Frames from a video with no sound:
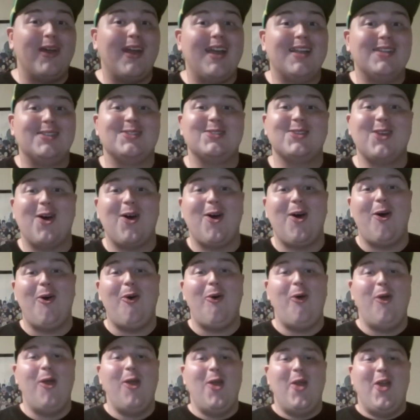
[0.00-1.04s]
And
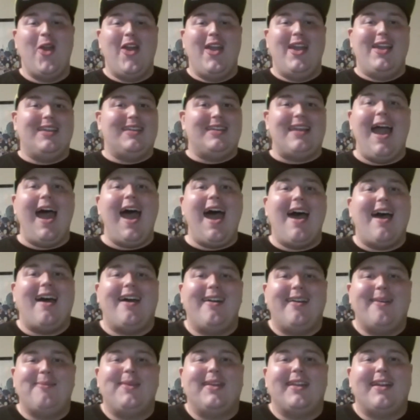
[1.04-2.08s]
so yeah,
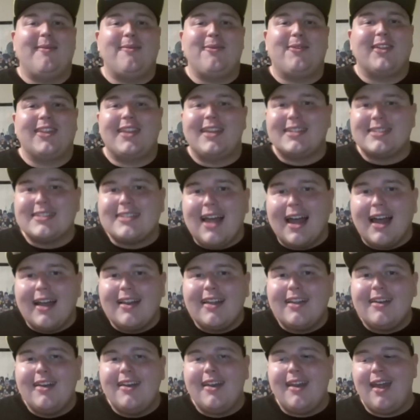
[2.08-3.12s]
I mean, I'm really
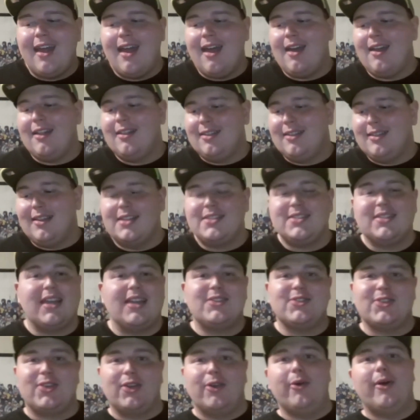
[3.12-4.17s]
excited and let's
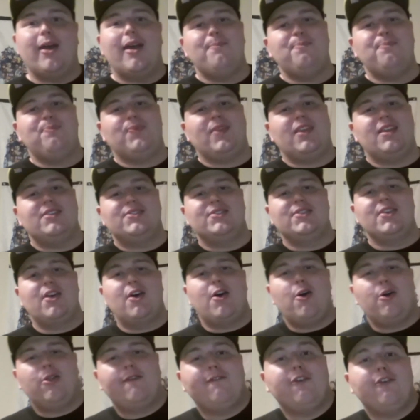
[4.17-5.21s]
get to it. And
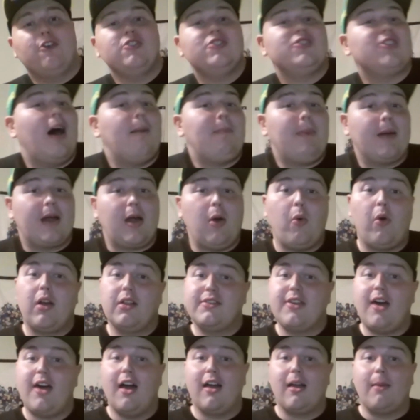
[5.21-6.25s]
so the first topic I
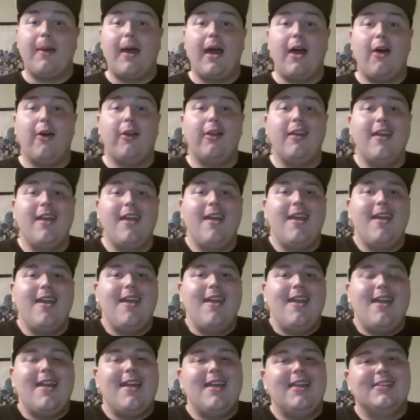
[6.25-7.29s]
want to talk about
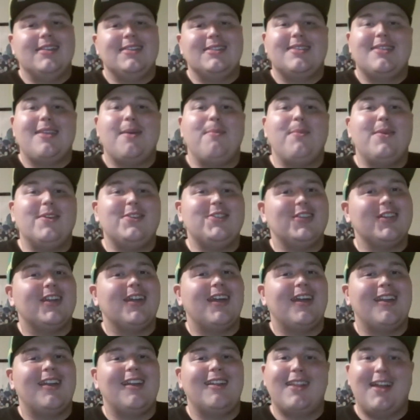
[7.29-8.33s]
is the
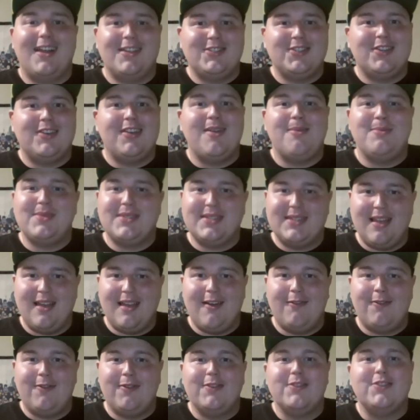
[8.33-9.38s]
Michigan legend
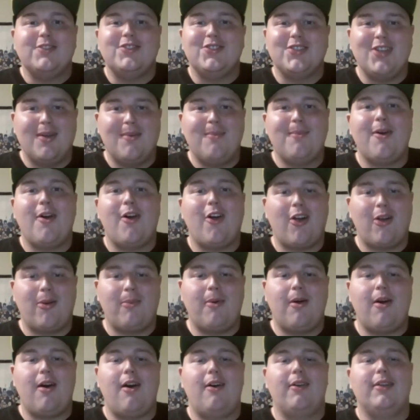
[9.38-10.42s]
himself, Jim
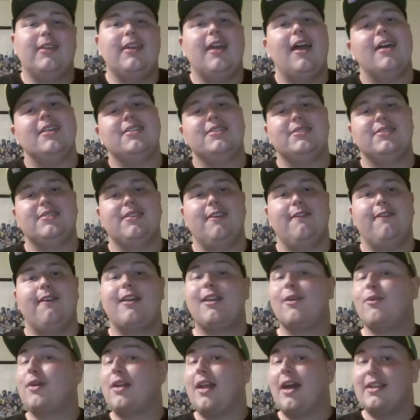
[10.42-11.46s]
Harbaugh. Yes, if
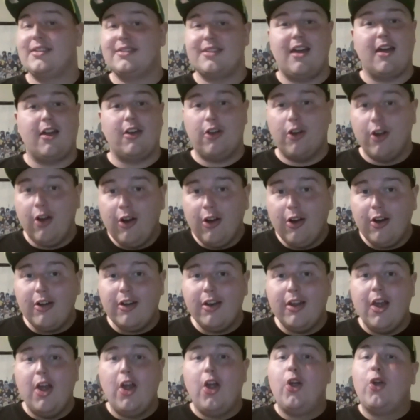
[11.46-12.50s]
anyone has not
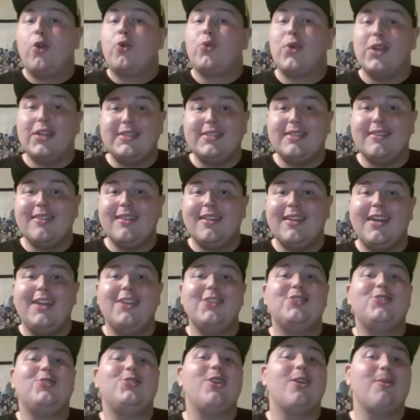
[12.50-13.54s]
heard,
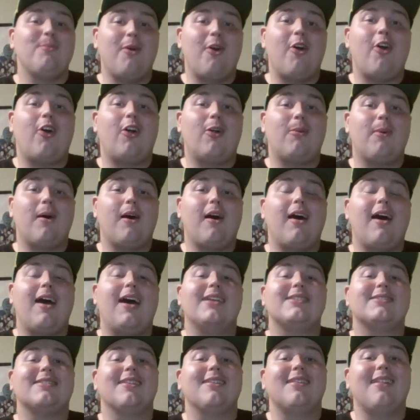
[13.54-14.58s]
recently Jim Harbaugh
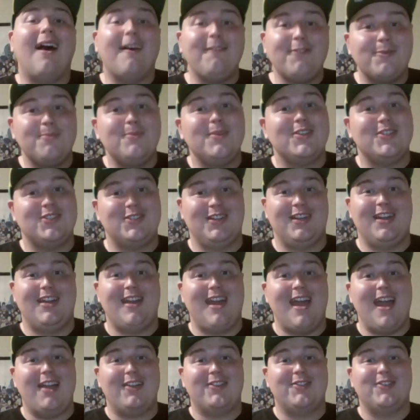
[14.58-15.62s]
has left Michigan
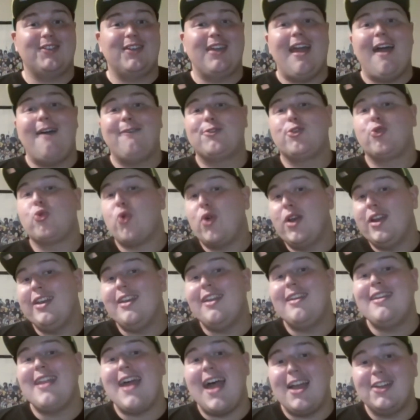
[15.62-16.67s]
actually after winning
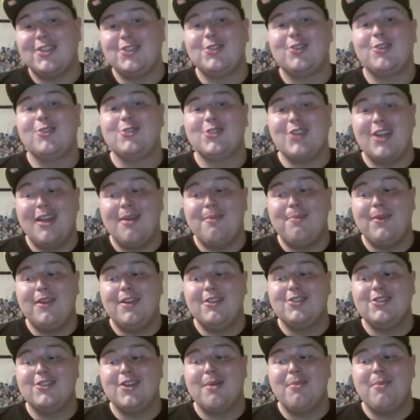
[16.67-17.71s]
a national
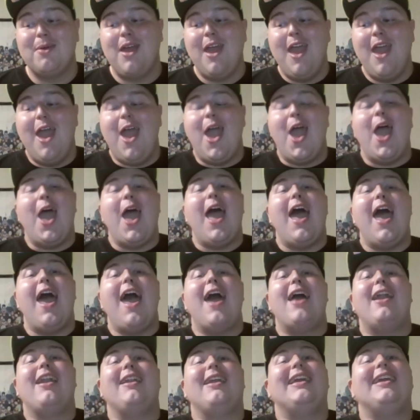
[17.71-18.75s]
championship
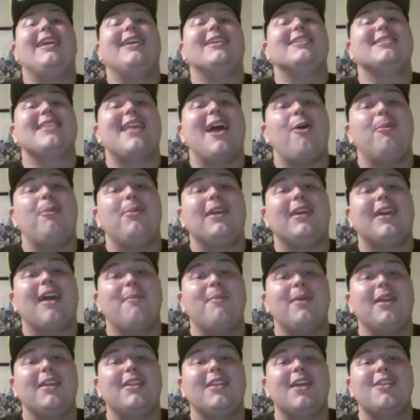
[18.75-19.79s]
and he is now
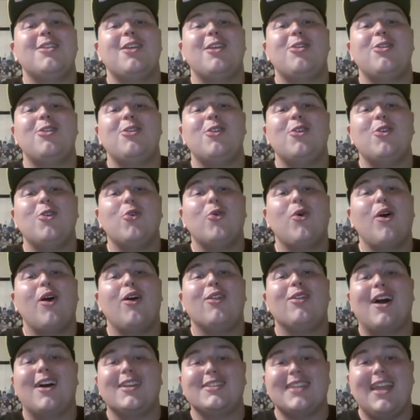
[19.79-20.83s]
becoming the new
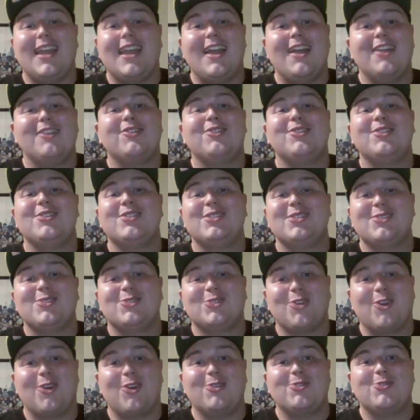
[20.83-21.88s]
Los Angeles
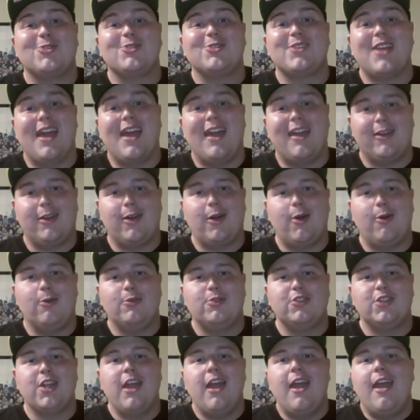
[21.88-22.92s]
Chargers head
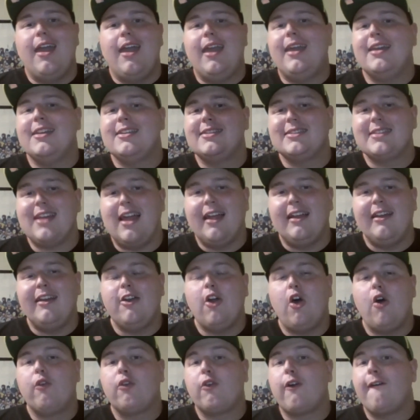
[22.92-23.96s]
coach. He is
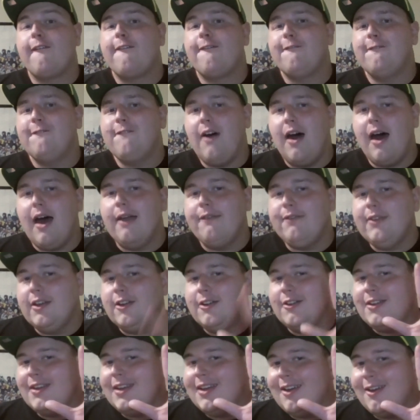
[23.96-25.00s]
signing over a
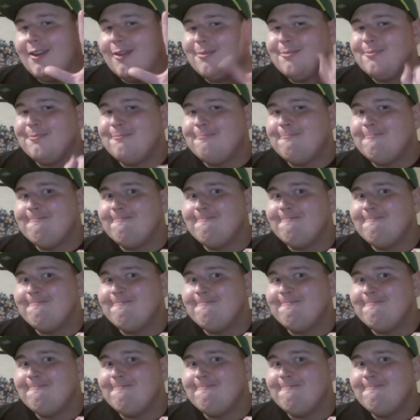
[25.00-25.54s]
5-year deal.